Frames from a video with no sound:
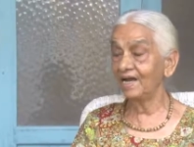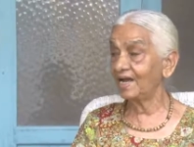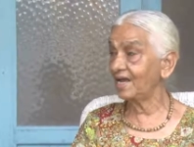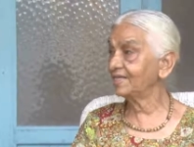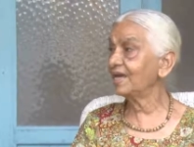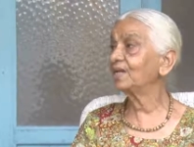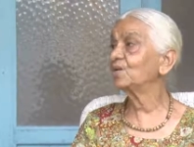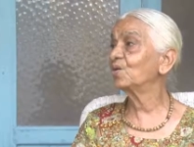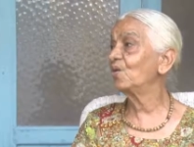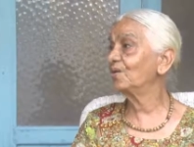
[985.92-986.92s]
as I had
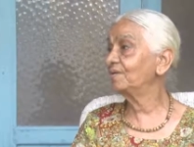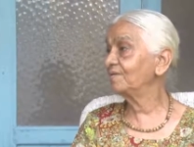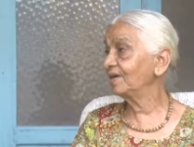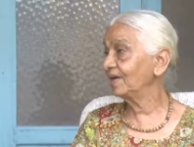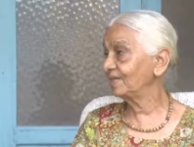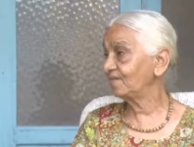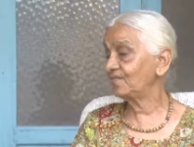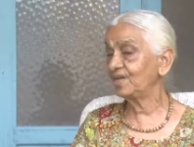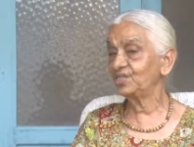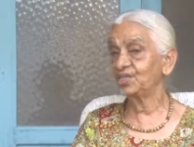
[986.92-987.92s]
gone as a
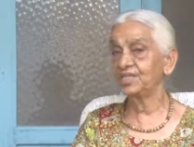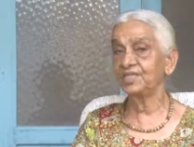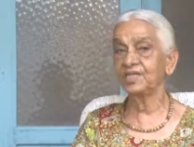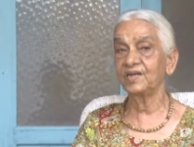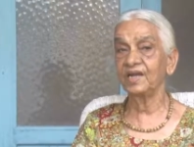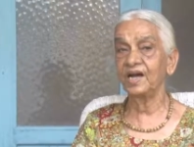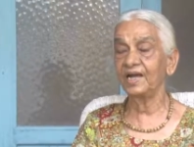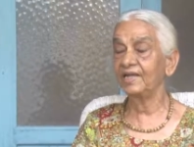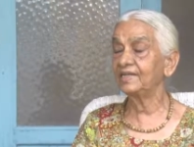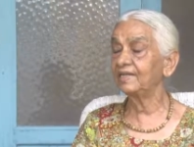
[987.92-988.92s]
French teacher, I
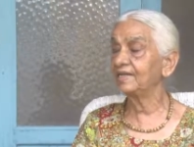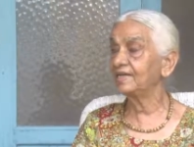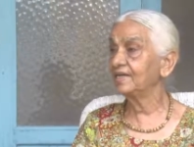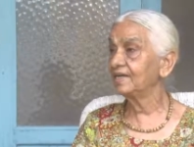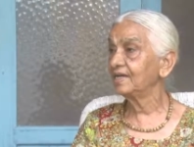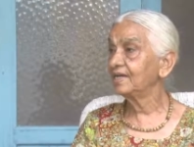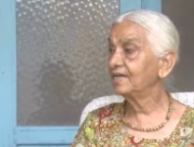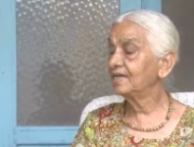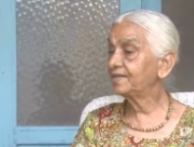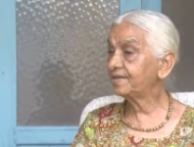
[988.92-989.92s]
had a
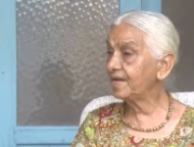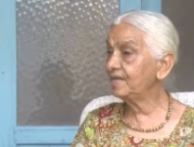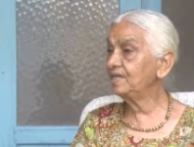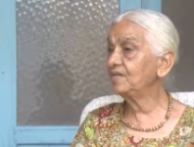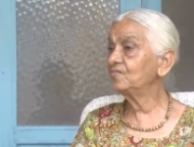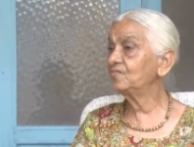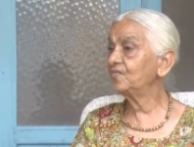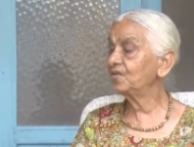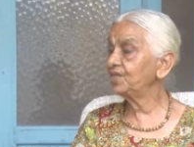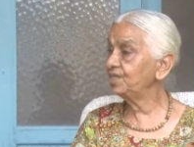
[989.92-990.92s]
training
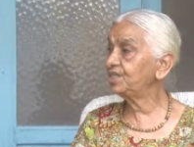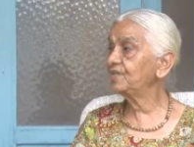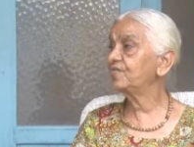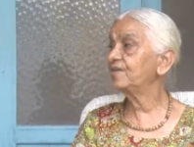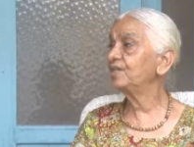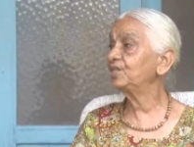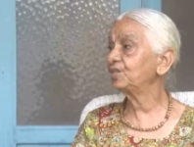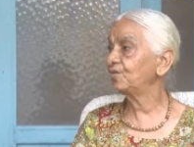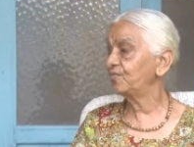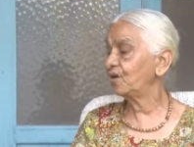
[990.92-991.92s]
for teaching French
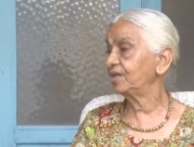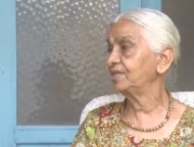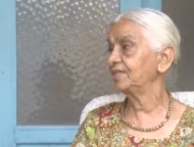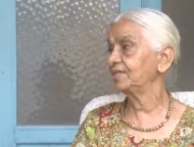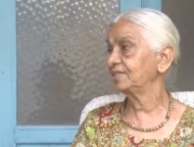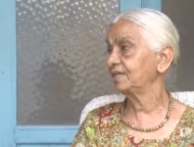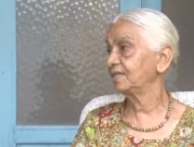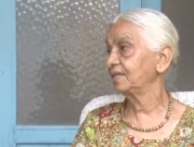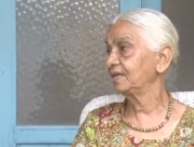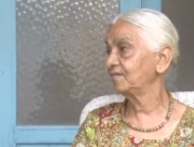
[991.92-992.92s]
to foreigners,
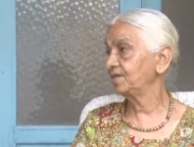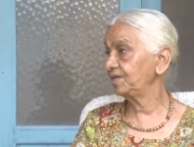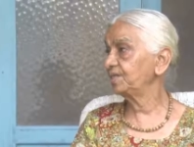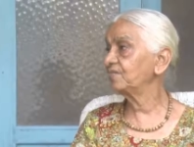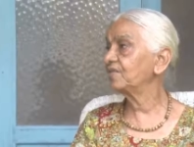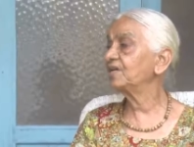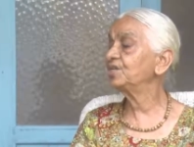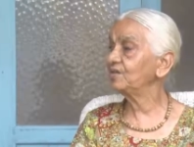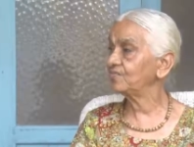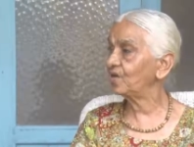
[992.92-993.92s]
teaching French
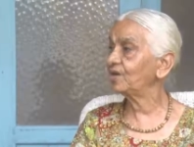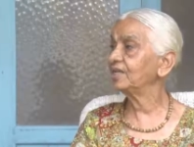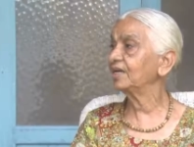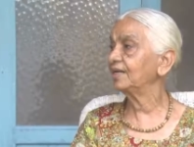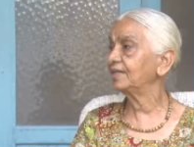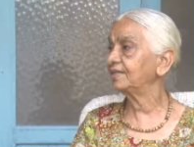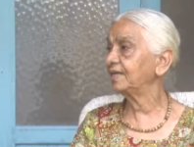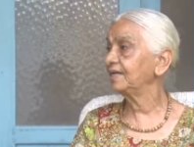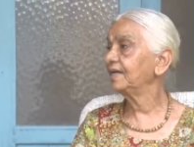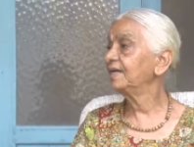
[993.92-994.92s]
in a foreign country.
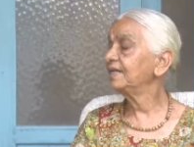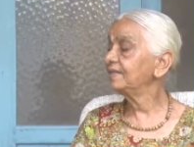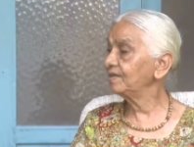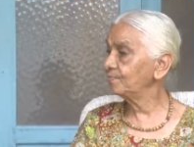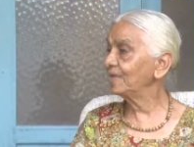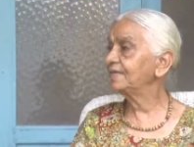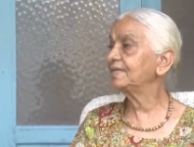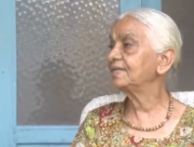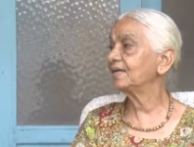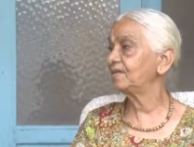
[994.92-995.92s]
The
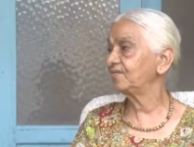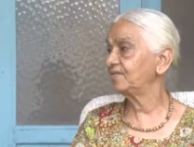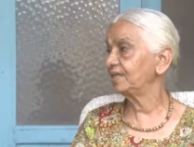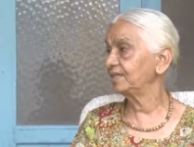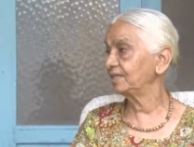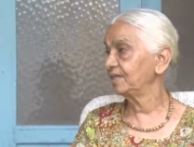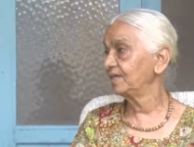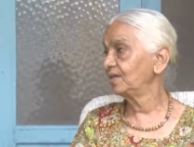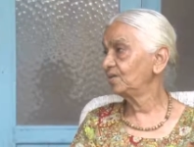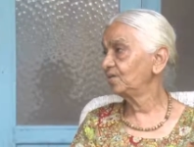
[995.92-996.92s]
methods are different,
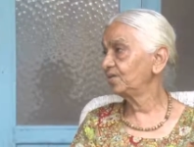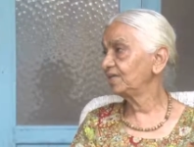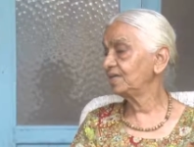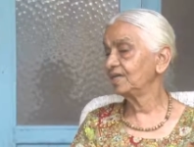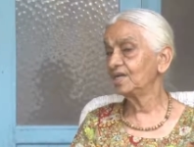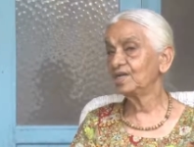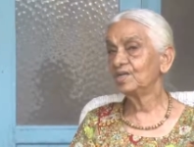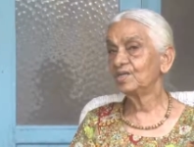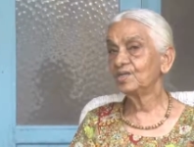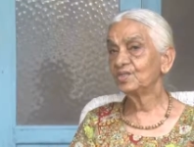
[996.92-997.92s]
you see.
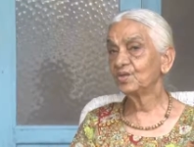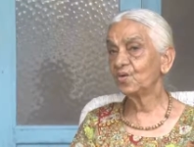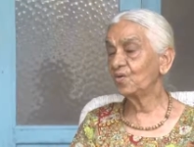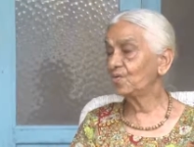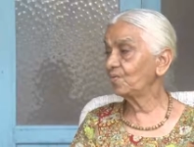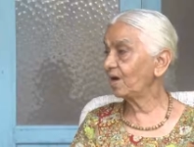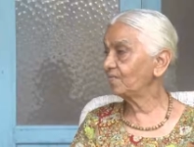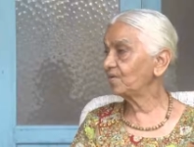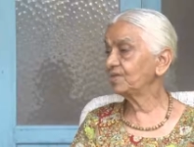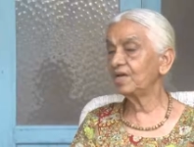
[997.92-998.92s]
So I
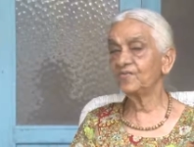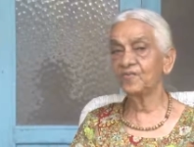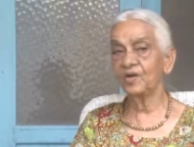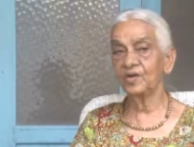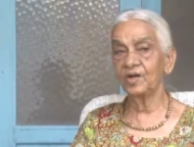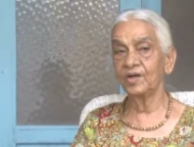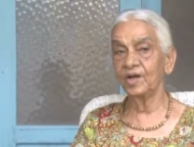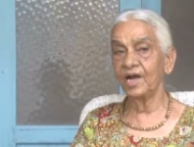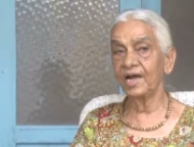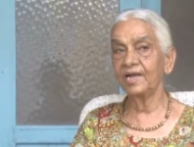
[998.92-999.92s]
was there for,
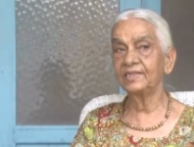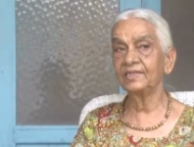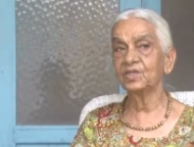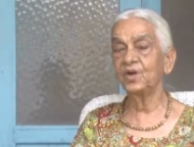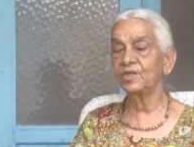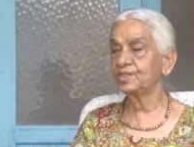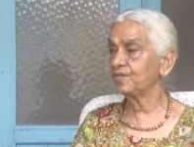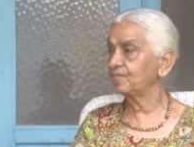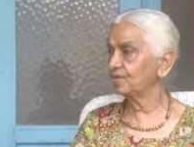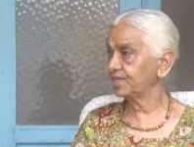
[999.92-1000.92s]
I had this scholarship
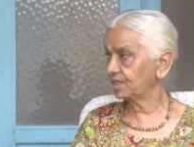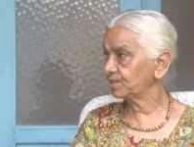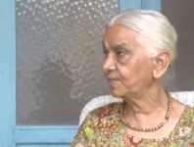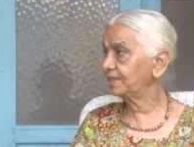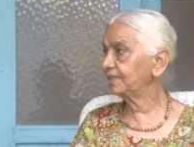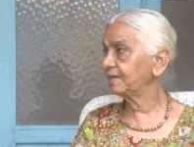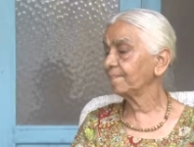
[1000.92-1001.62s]
for 6 months.